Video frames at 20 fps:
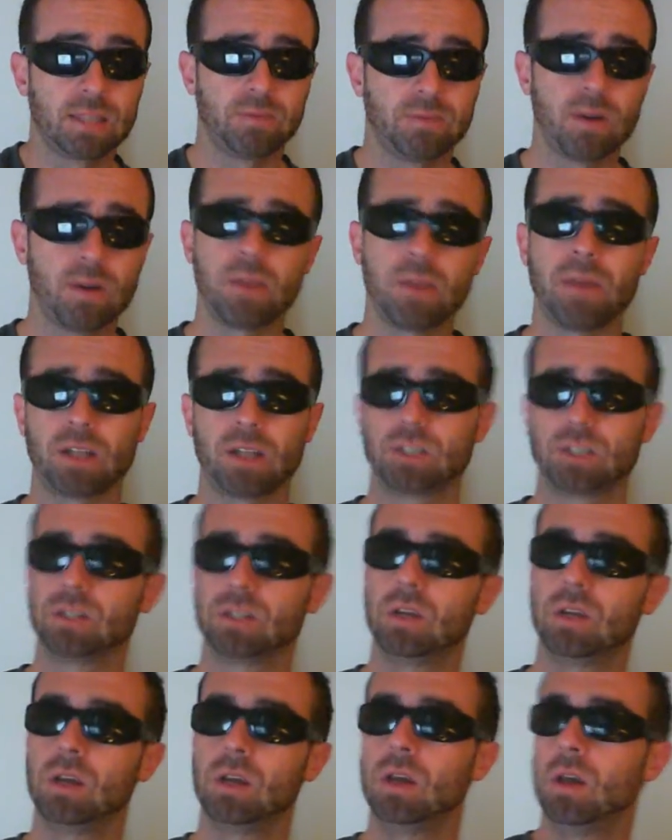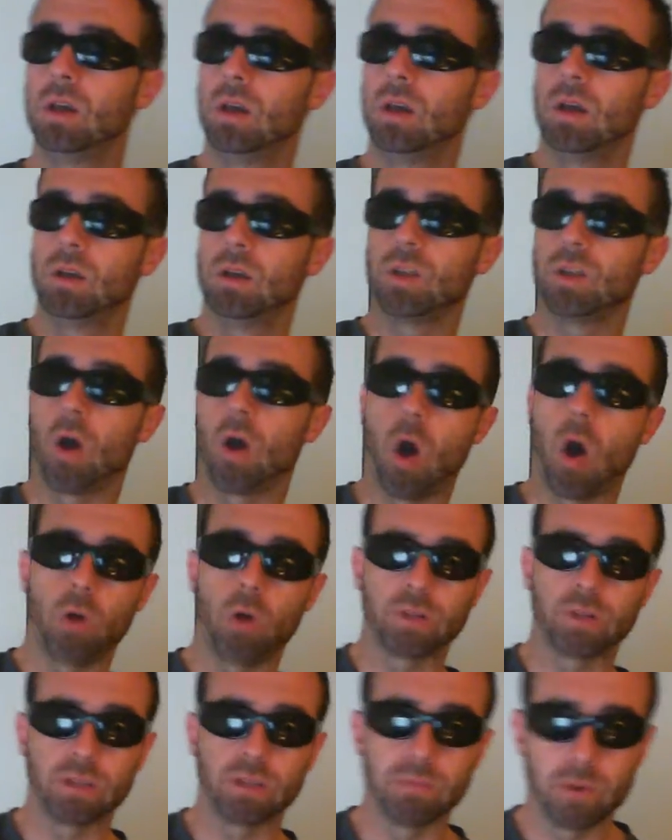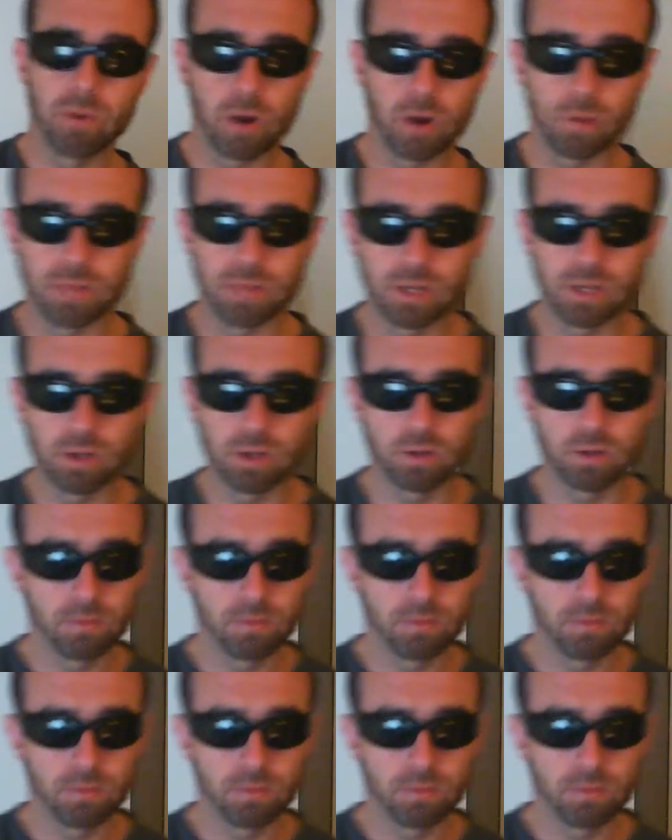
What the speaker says: it's very much holding the mirror up that